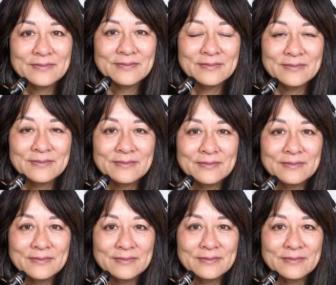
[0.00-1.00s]

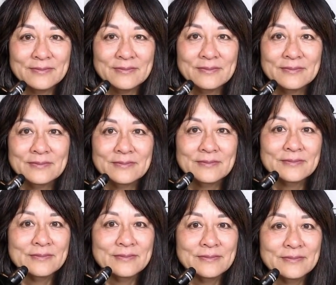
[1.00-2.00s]

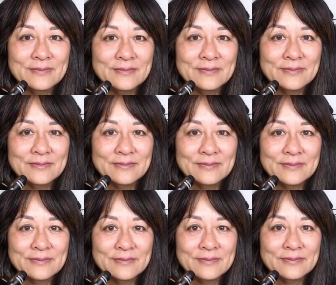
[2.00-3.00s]

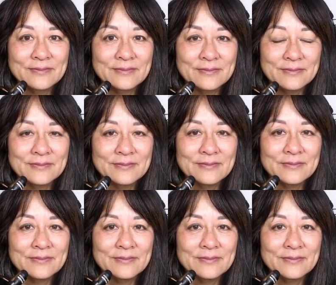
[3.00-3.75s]
The person shown says nothing.